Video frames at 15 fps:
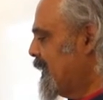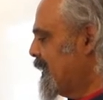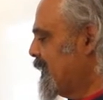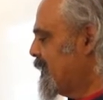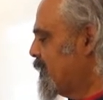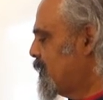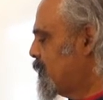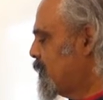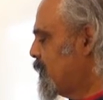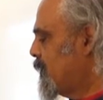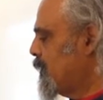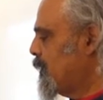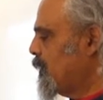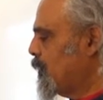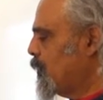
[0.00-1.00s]
is
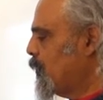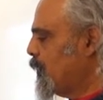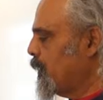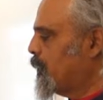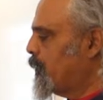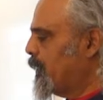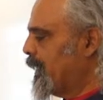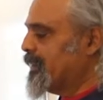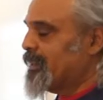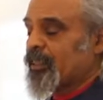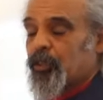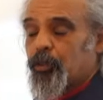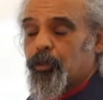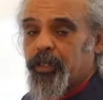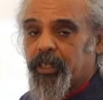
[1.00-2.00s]
going to create a
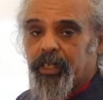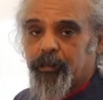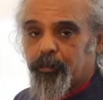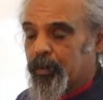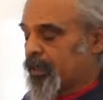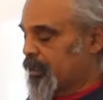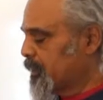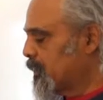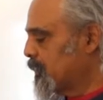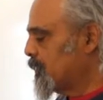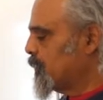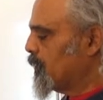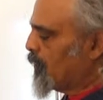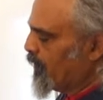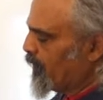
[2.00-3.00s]
unique person.
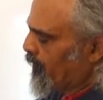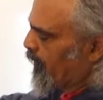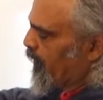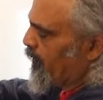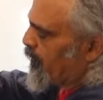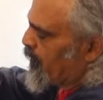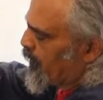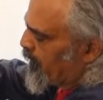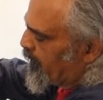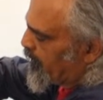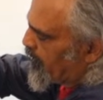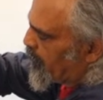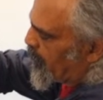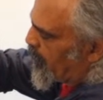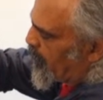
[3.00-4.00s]
So if I'm
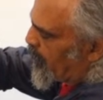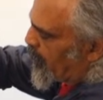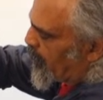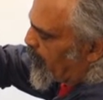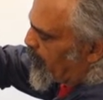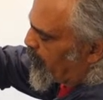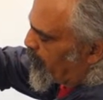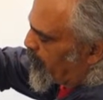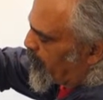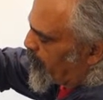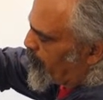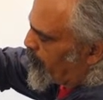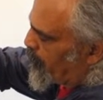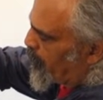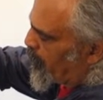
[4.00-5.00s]
going
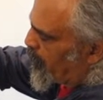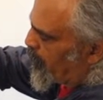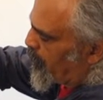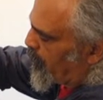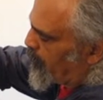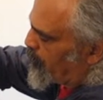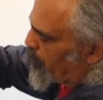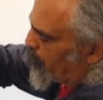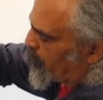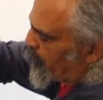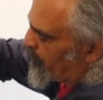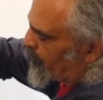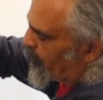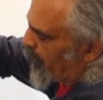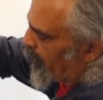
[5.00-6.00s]
to
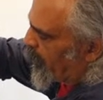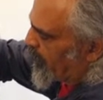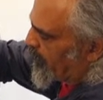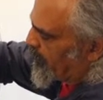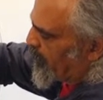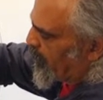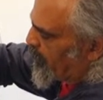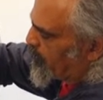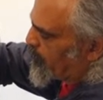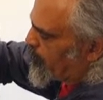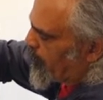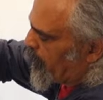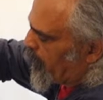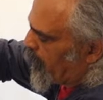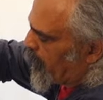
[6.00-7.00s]
modify that
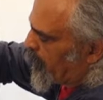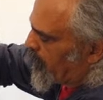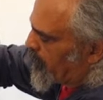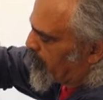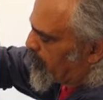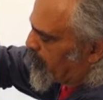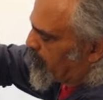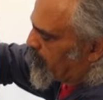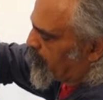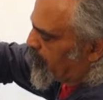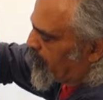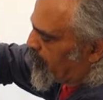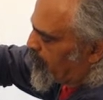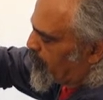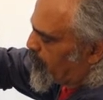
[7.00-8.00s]
part, it's
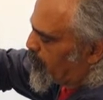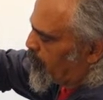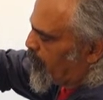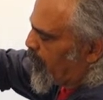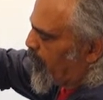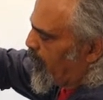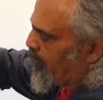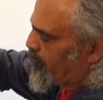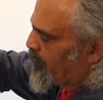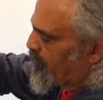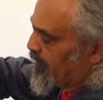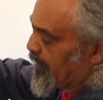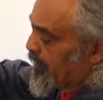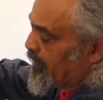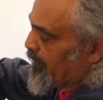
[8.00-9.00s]
going to have
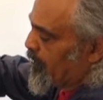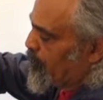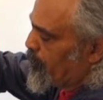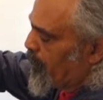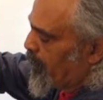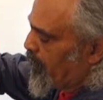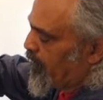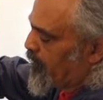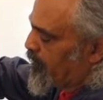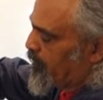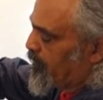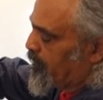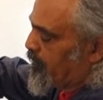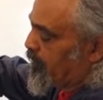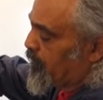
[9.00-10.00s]
center part
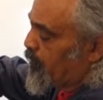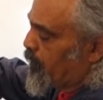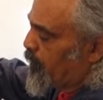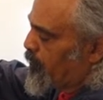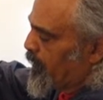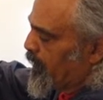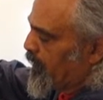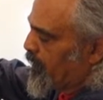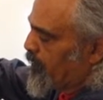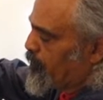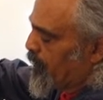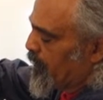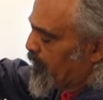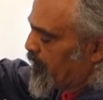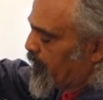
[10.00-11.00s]
that's going to make a
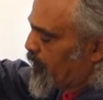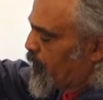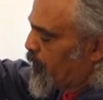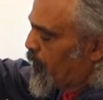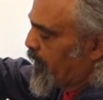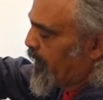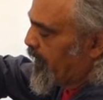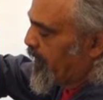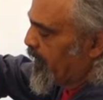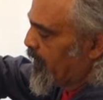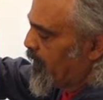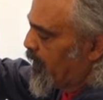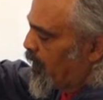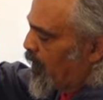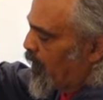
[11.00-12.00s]
person
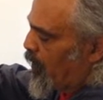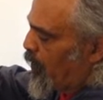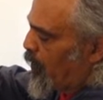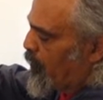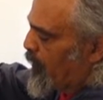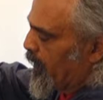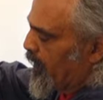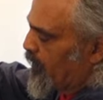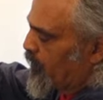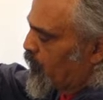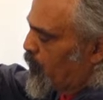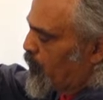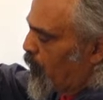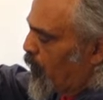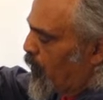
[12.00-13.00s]
unique, or make it
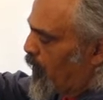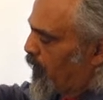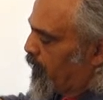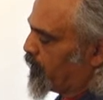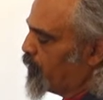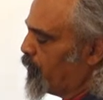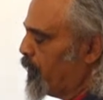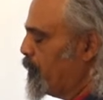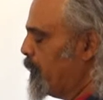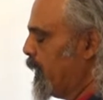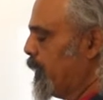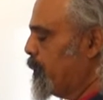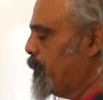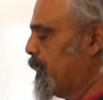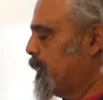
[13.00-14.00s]
smaller is going to
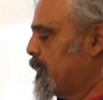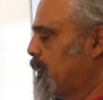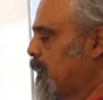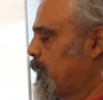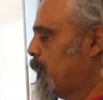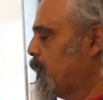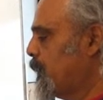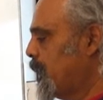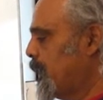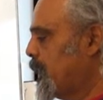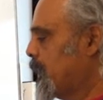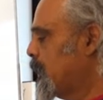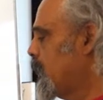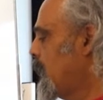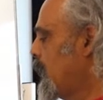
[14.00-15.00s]
make a person
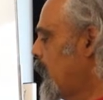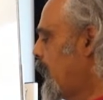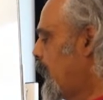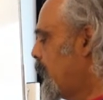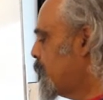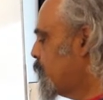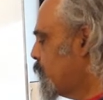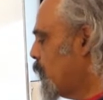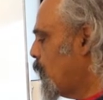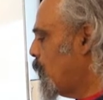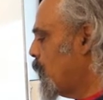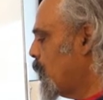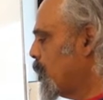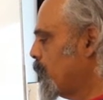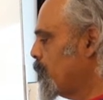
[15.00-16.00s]
unique, and so
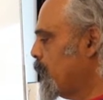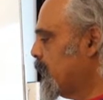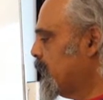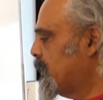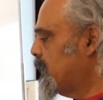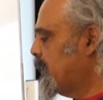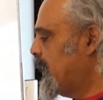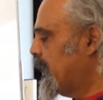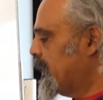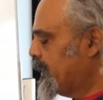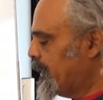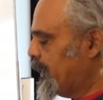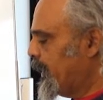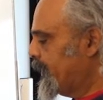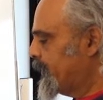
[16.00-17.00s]
on. But the
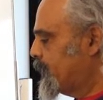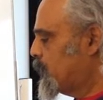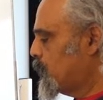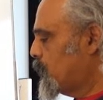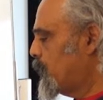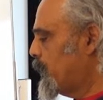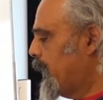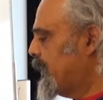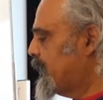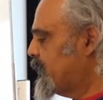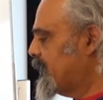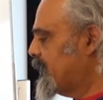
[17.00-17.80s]
idea is to create